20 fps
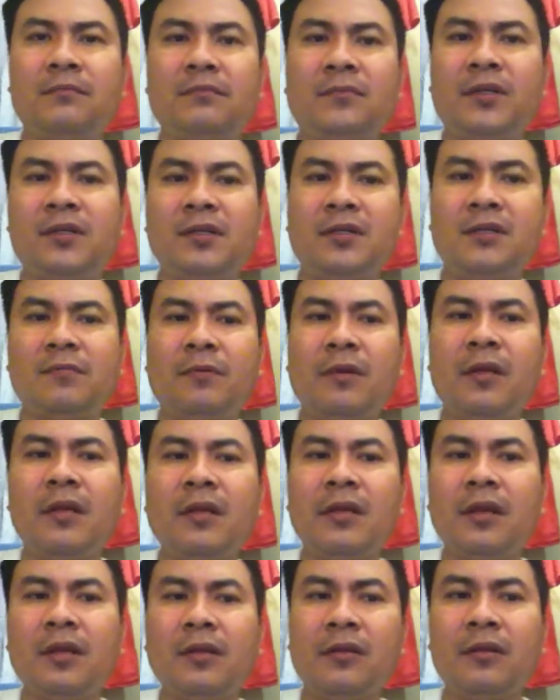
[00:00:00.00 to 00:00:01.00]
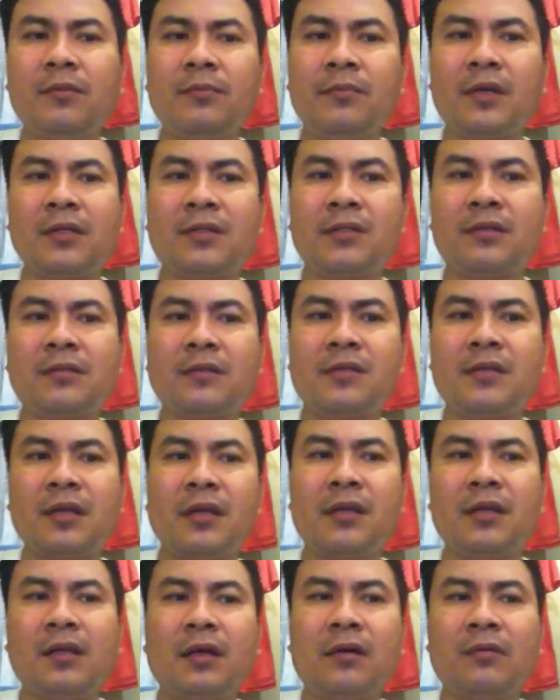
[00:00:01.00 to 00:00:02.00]
There's really nothing much to say
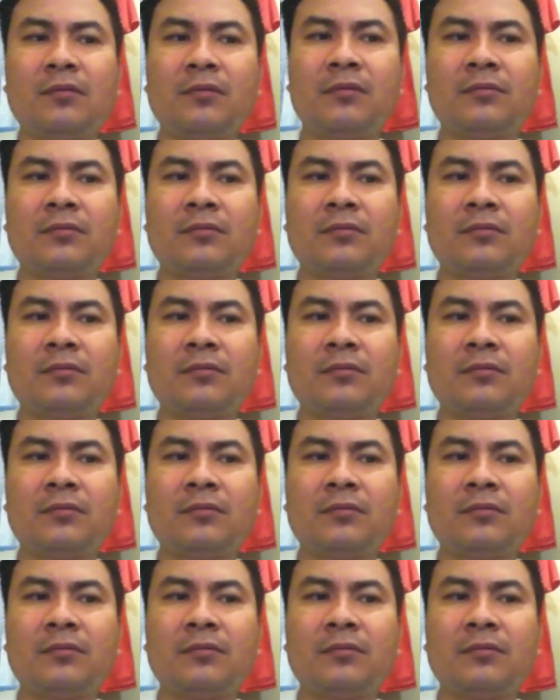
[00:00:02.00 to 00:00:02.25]
now.